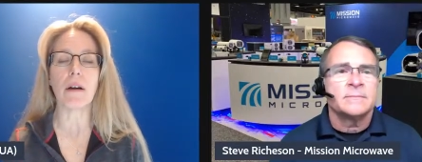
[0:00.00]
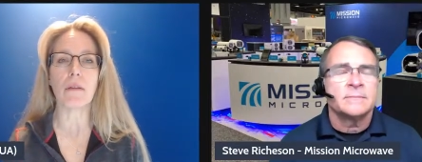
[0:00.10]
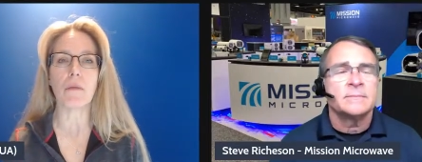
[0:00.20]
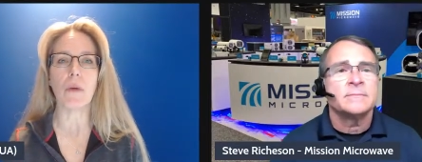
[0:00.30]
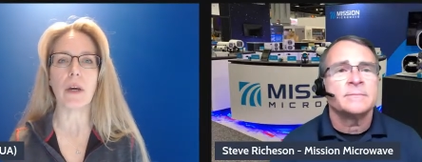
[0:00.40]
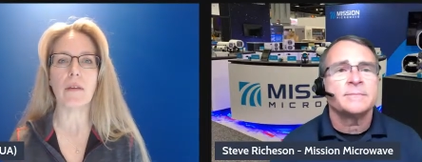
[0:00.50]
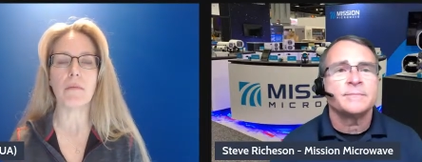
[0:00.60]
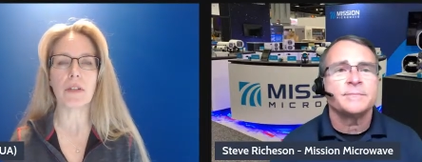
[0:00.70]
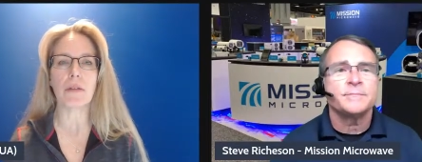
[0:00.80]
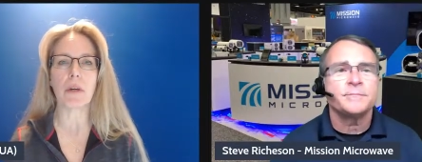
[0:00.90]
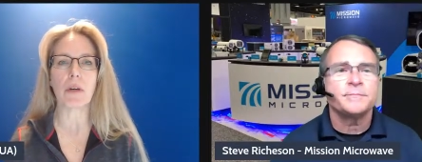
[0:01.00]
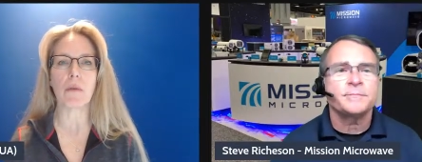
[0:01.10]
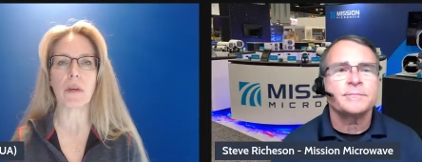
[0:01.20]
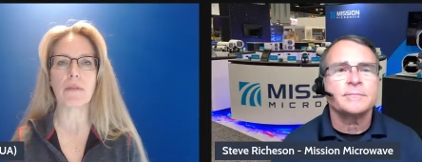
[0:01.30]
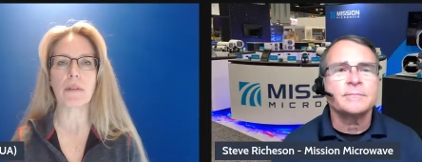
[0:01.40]
Speaker 1: on what Mission
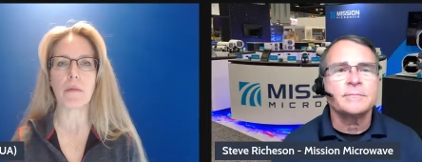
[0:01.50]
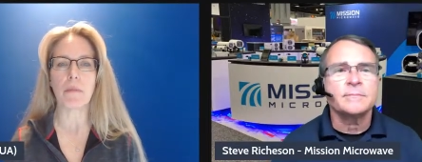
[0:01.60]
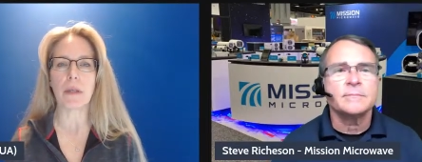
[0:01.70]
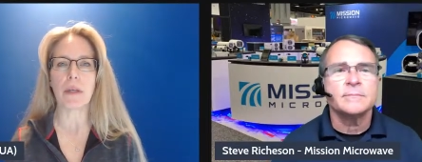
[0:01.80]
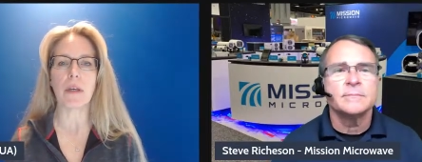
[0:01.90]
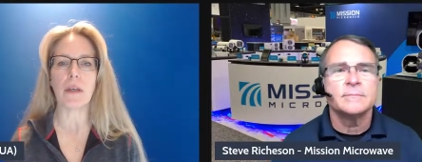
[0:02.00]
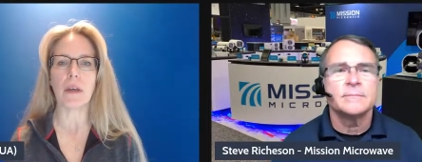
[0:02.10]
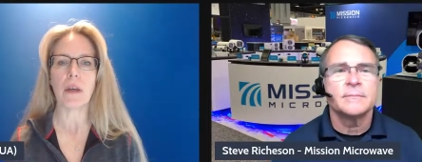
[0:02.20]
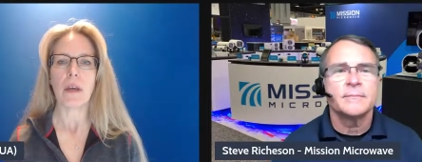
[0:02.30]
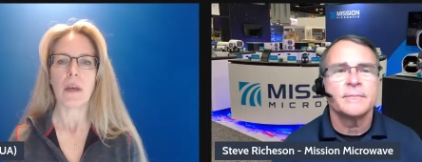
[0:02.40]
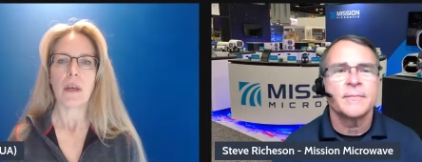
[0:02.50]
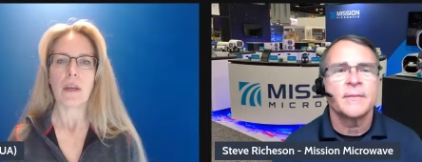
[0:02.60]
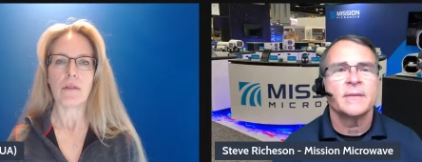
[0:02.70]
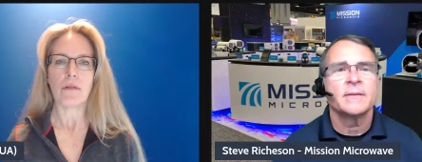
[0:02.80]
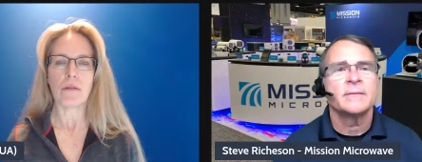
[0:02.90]
Microwaves Company
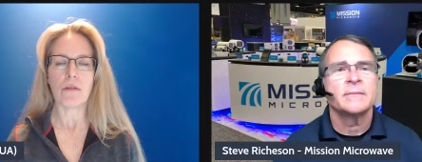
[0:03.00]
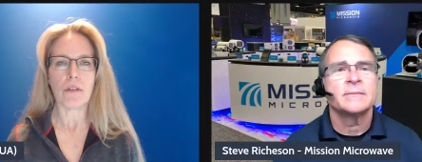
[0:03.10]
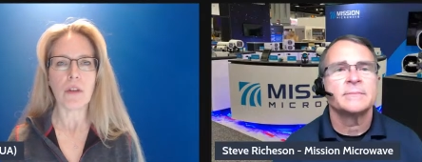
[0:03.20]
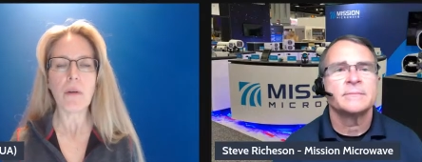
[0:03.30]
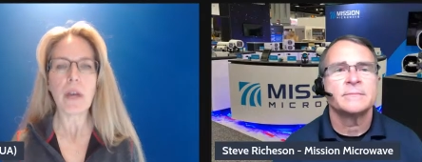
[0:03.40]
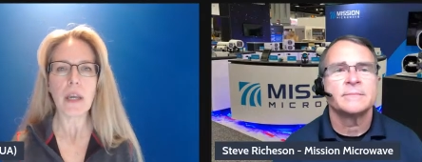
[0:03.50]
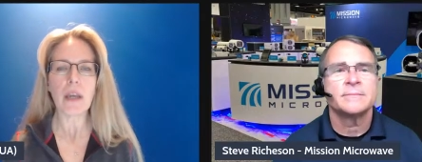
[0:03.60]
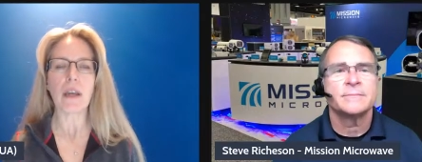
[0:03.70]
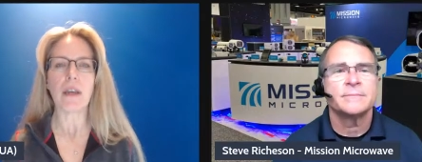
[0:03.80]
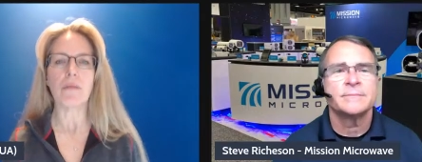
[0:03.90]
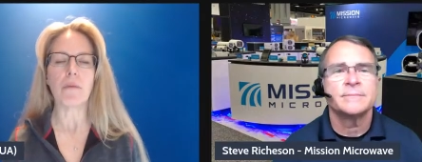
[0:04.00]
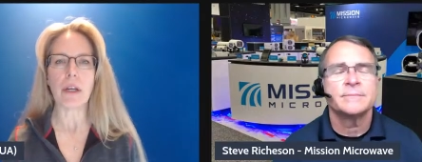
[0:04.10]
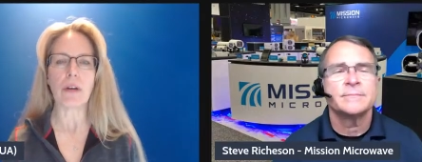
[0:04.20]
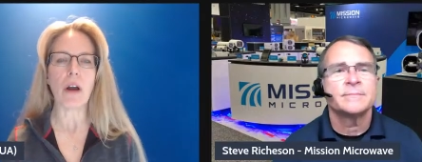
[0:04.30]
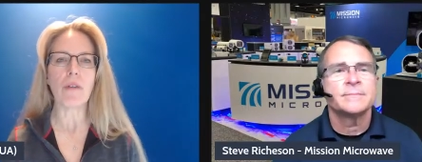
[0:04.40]
is doing and what
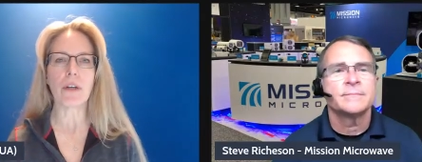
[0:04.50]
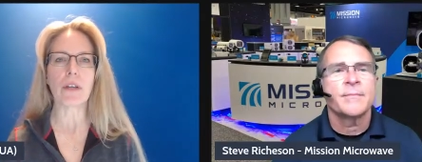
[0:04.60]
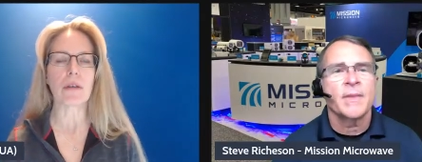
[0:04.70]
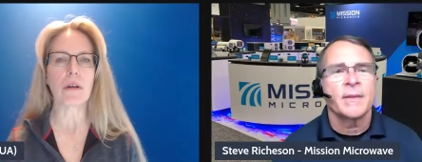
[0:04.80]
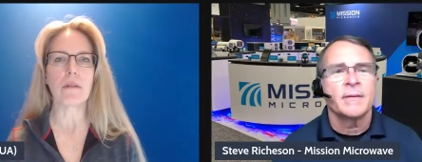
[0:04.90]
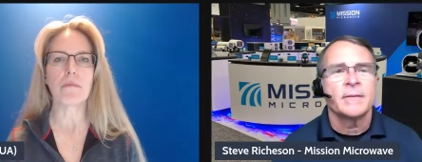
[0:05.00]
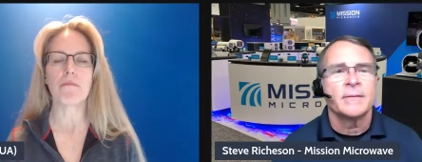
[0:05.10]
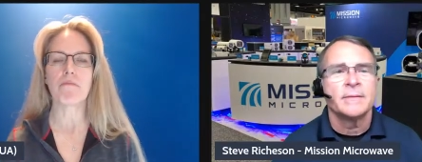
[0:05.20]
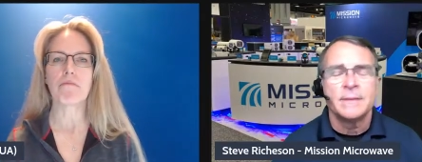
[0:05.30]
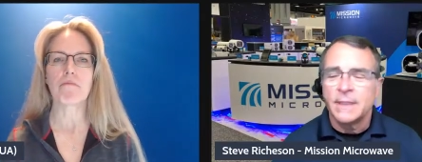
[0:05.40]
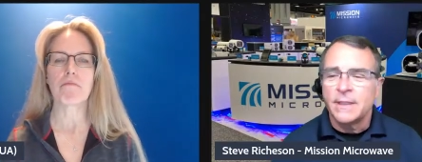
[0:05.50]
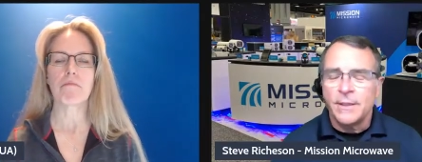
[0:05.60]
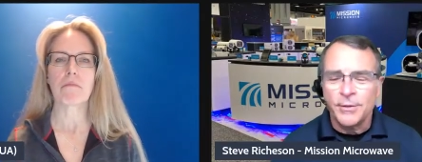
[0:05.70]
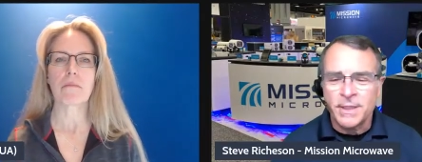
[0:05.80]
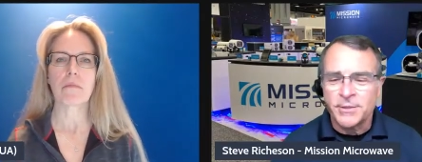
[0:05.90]
your offerings are.
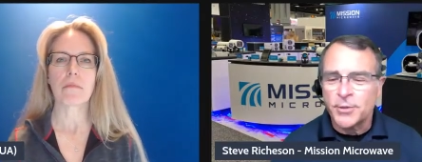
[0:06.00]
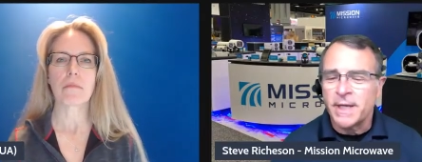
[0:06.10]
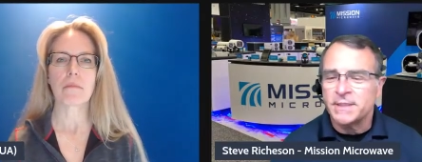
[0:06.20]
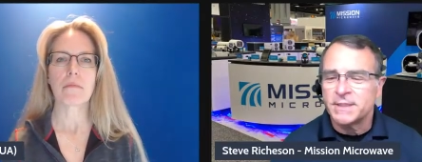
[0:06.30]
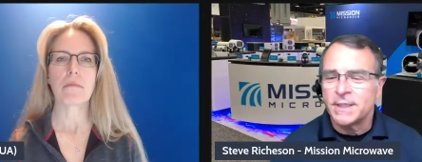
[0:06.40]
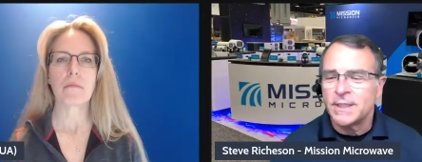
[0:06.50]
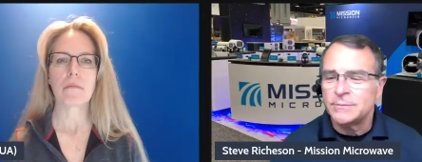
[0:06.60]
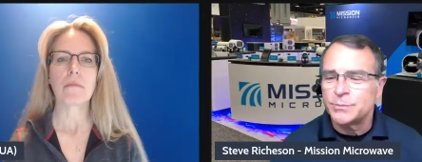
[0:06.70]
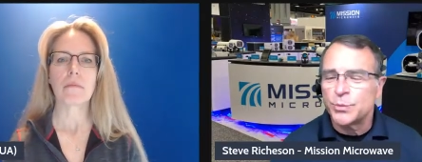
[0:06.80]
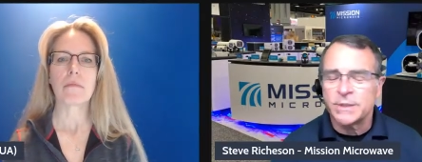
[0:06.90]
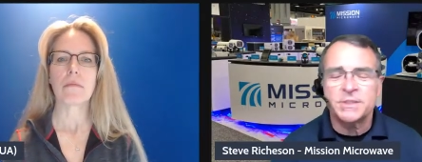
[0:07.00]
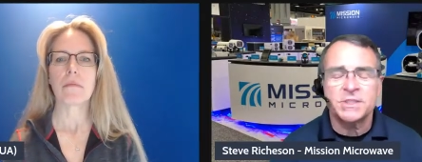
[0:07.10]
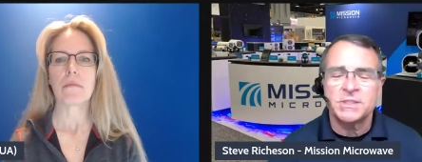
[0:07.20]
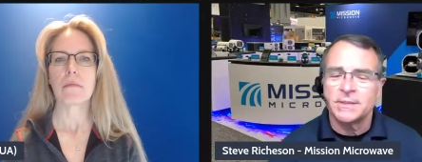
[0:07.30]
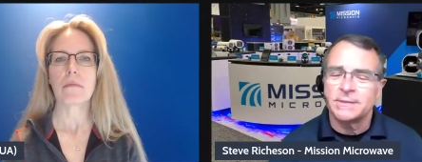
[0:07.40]
Speaker 2: Okay, great. Um, well,
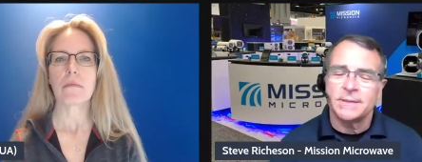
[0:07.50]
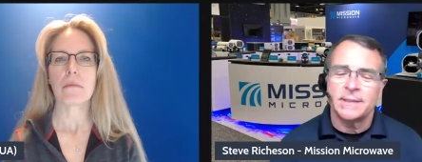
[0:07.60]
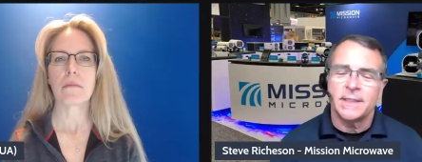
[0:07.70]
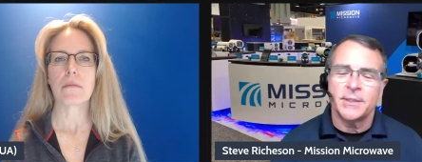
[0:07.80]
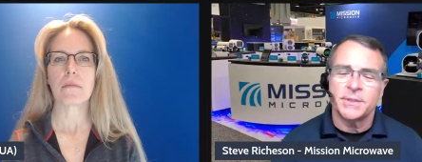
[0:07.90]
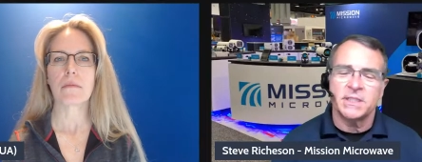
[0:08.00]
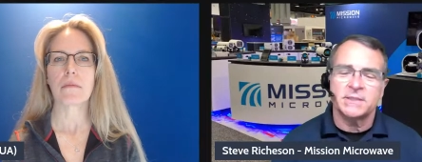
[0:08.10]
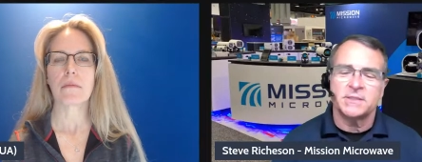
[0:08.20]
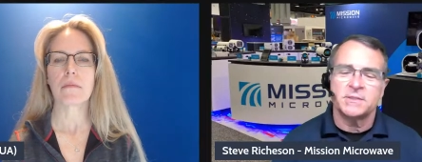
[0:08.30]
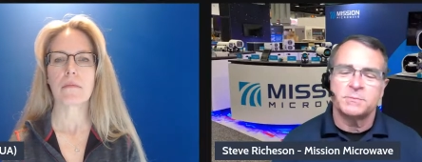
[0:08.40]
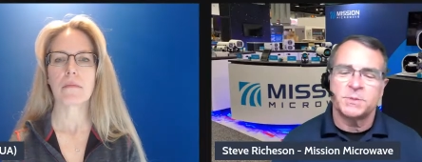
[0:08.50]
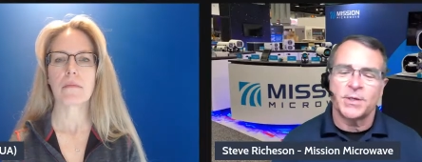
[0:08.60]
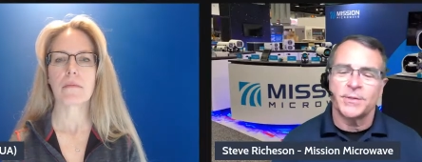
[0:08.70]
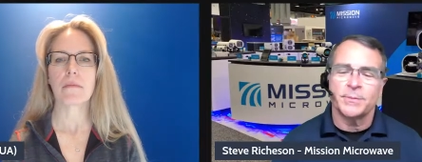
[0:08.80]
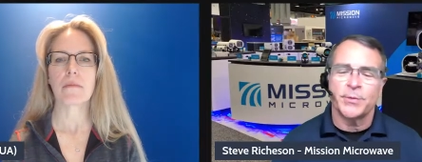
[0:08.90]
just to, I always like to
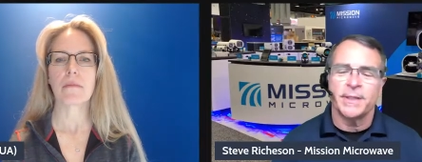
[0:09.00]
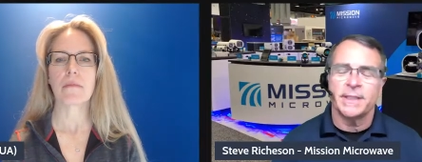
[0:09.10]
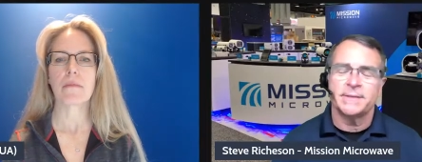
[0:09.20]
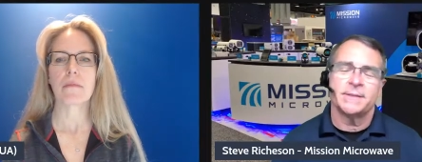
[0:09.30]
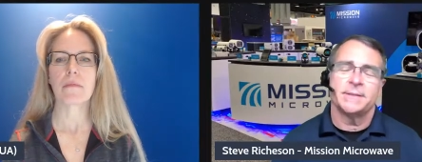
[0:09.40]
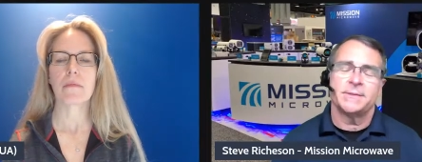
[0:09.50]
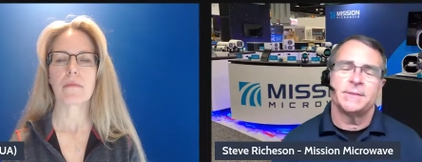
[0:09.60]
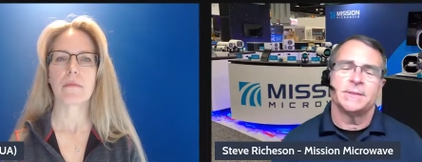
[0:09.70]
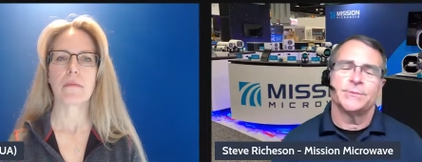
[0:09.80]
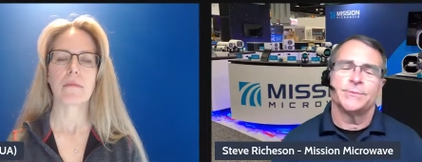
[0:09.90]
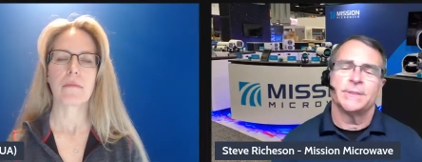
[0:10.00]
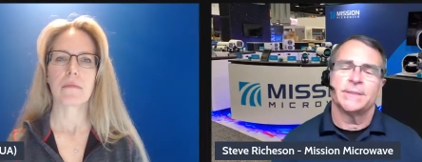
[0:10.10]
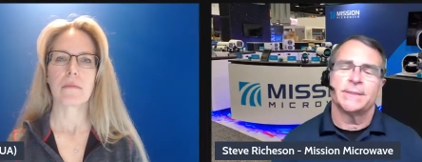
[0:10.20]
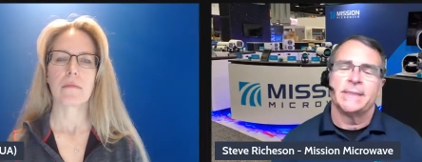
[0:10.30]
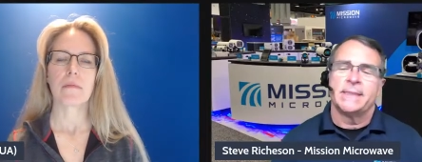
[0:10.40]
start and point out that you know,
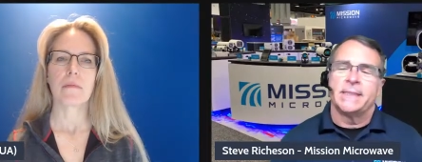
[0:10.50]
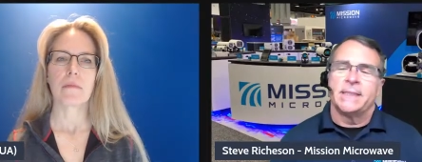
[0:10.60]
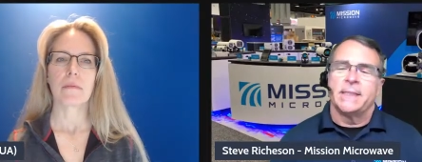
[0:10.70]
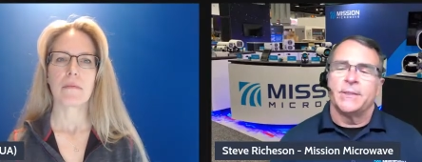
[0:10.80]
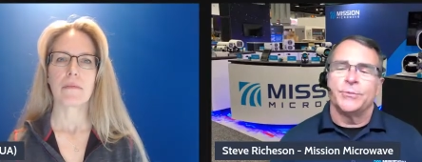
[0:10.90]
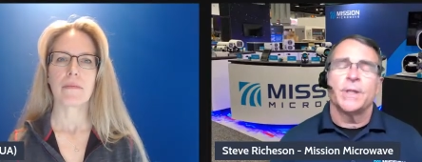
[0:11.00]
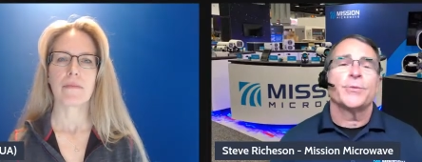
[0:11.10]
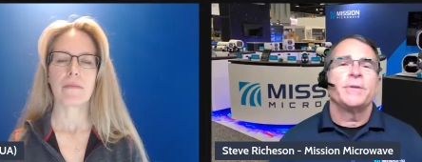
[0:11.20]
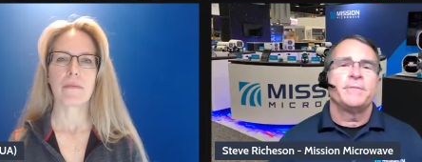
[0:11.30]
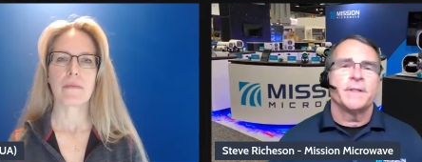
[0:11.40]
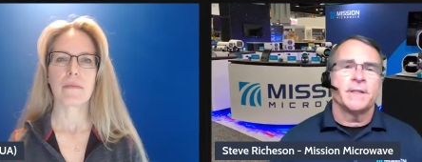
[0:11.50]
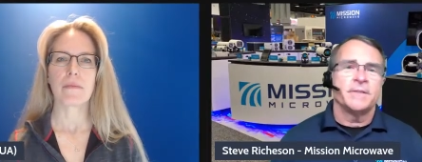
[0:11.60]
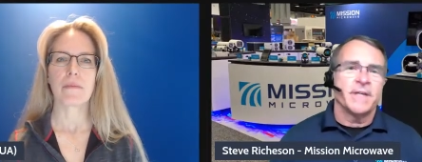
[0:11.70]
we're where we fit on the